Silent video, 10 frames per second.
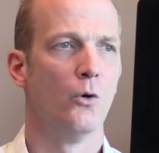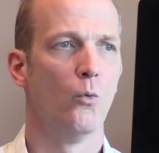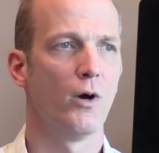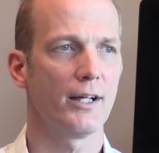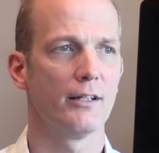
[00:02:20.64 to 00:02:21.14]

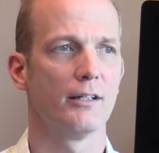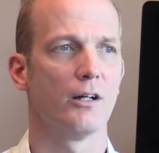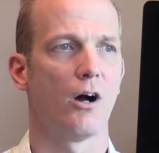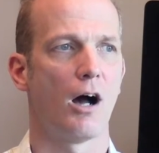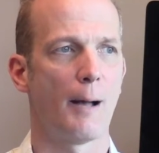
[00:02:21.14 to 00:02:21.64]
What
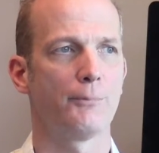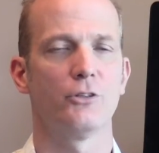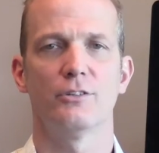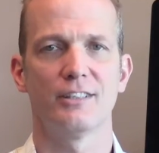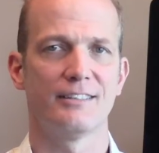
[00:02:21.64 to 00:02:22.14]

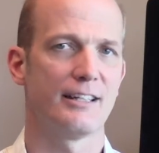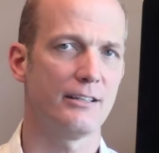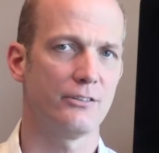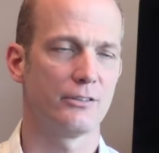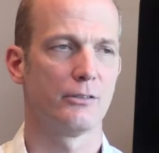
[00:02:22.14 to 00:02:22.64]
options
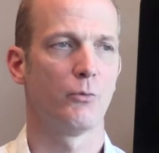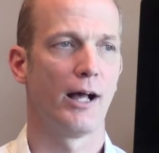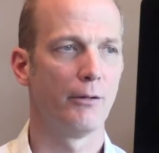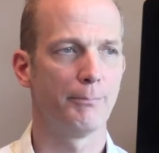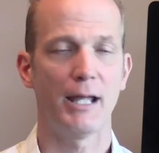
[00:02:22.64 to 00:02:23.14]
exist?
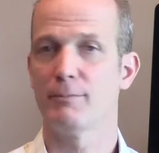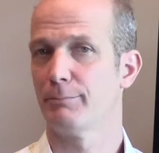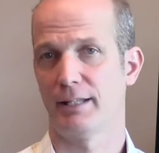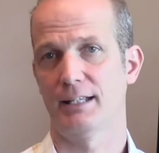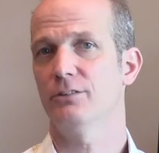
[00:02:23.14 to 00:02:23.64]
Well,
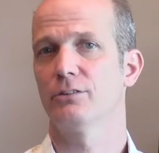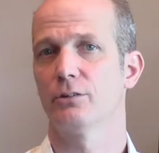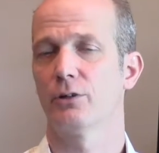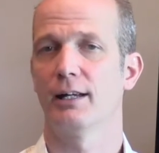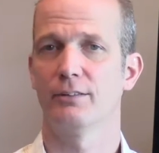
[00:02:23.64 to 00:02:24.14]
payment
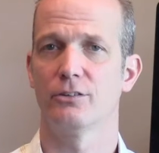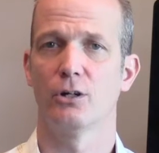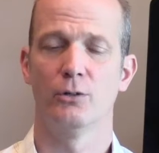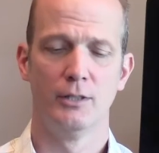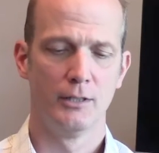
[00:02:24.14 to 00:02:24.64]
plans, okay?
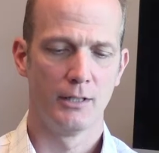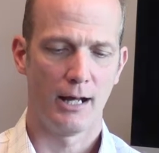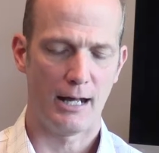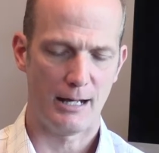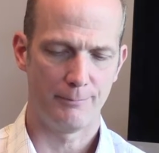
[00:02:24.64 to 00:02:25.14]
So
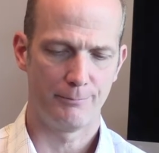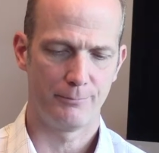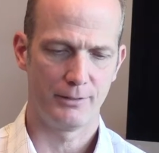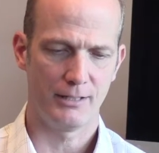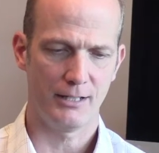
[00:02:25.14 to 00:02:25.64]
uh,
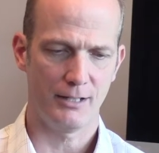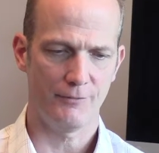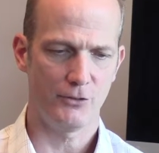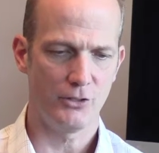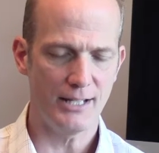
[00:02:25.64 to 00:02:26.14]

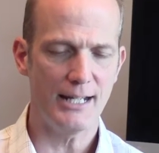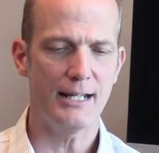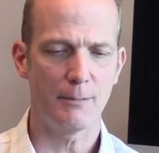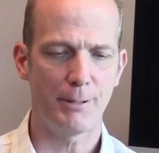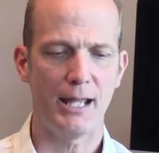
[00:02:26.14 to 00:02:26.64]
if you
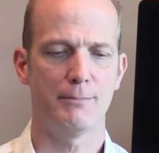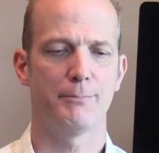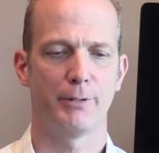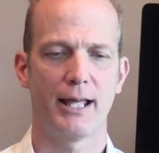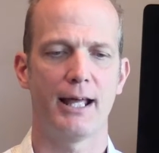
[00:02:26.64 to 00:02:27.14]
need a
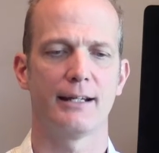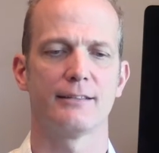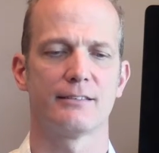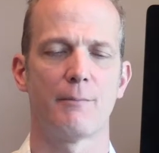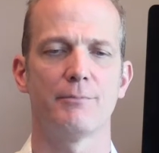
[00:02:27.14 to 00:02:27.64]
payment plan,
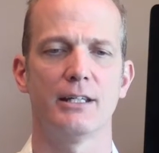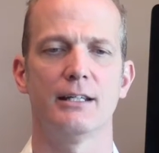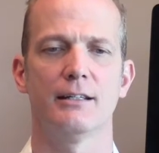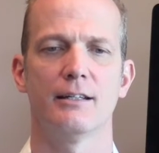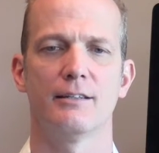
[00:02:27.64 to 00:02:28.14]
it's
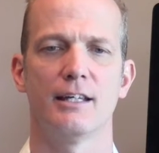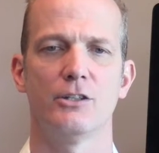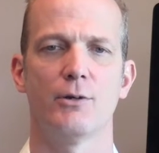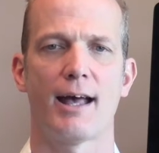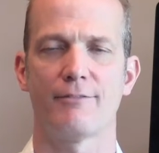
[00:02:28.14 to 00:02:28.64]
something
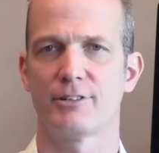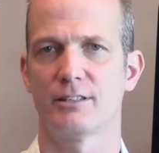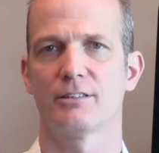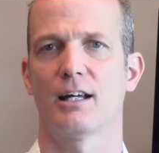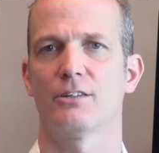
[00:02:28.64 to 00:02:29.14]
that you have to
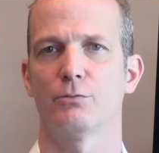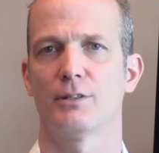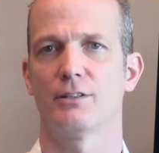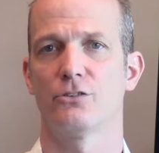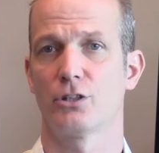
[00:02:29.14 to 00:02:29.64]
discuss
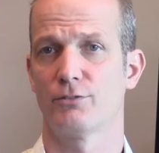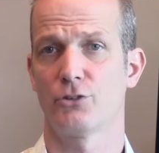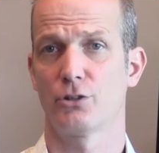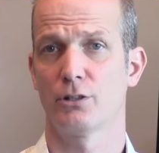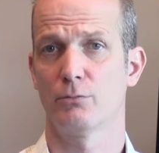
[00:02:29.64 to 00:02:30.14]
with the
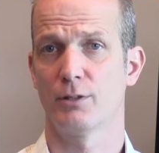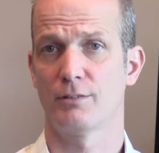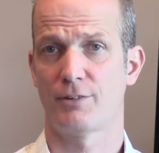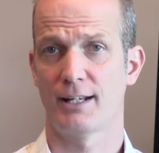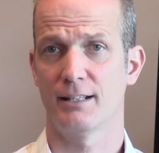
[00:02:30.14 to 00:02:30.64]
servicer, with
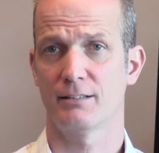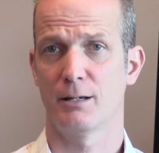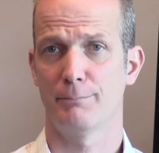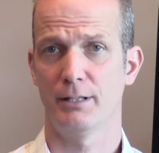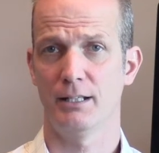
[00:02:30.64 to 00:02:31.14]
the finance
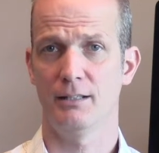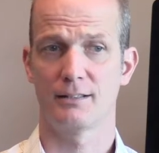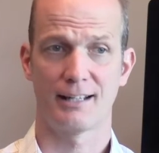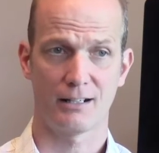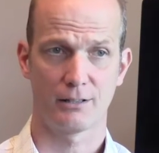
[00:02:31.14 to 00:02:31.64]
company,
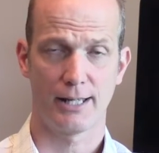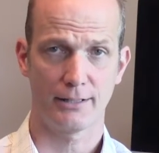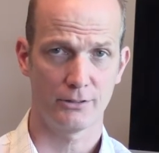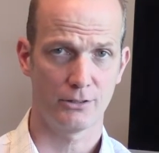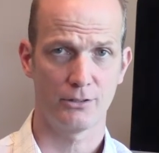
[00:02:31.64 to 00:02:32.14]
the debt
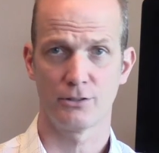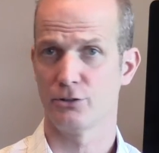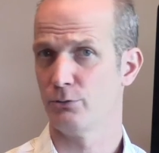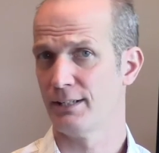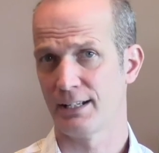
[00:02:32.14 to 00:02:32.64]
collector, the
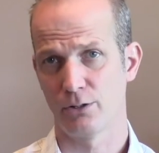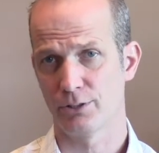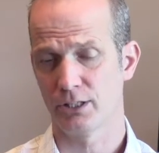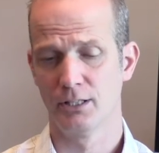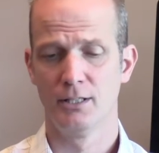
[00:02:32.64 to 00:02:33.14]
new debt
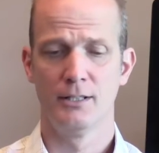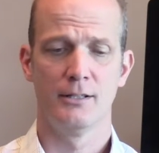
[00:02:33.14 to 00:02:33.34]
owner